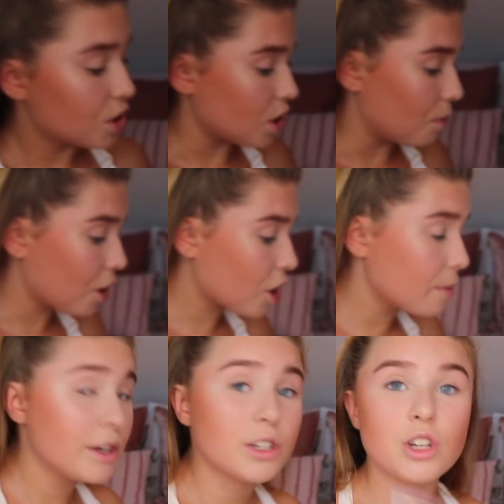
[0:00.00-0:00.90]
So I'm not going
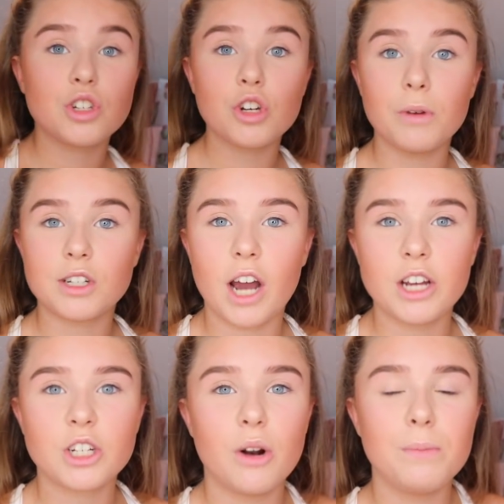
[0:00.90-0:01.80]
to be using too much
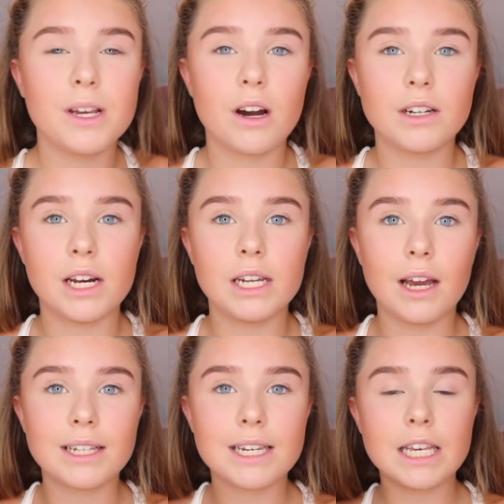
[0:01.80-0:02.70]
eyeshadow, because I'd
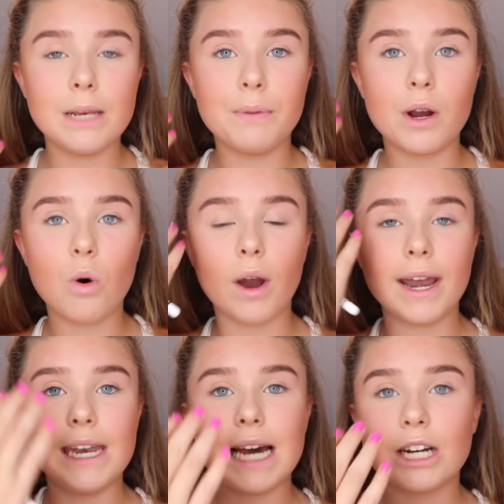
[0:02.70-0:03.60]
like to keep it
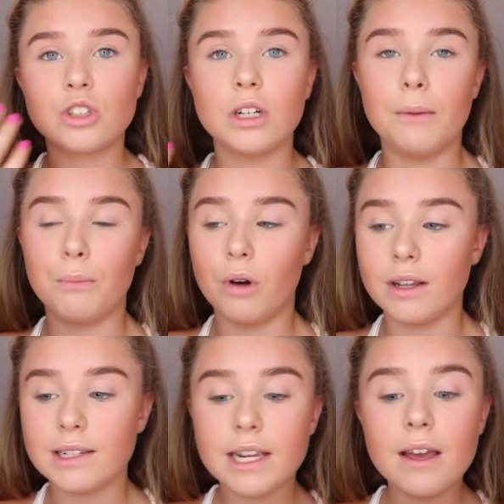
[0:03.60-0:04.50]
quite natural and
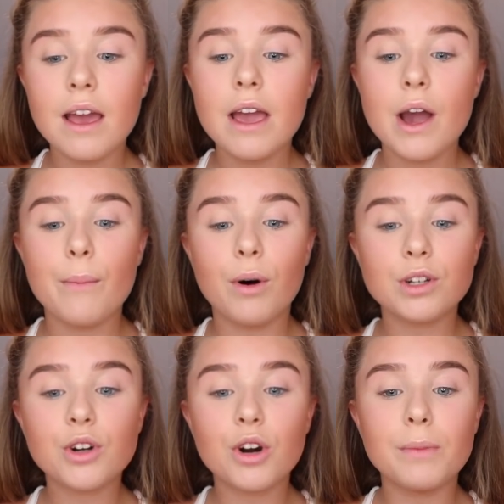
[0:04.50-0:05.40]
bronzy. I'm
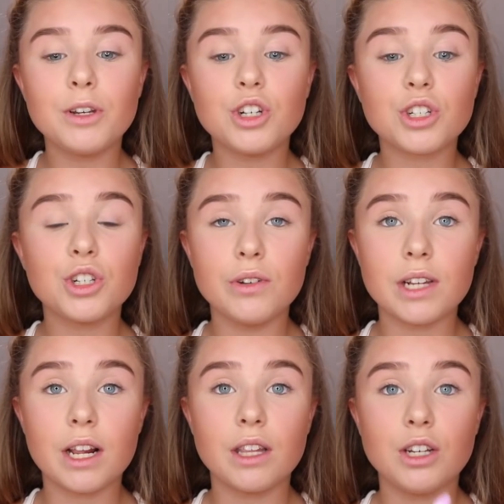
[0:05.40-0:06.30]
also going to be just
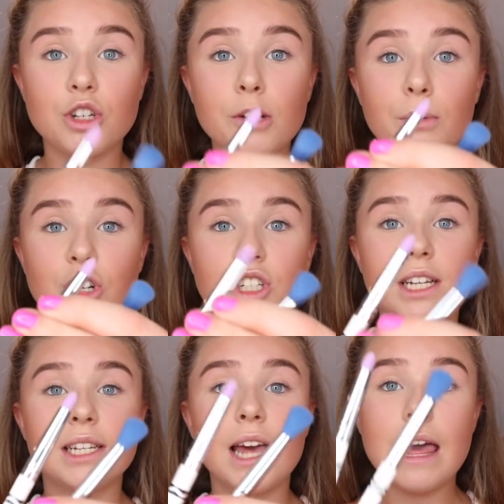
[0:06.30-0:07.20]
using the two
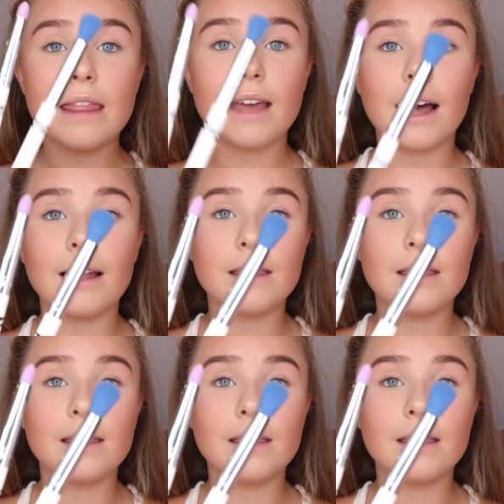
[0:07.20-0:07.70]
brushes that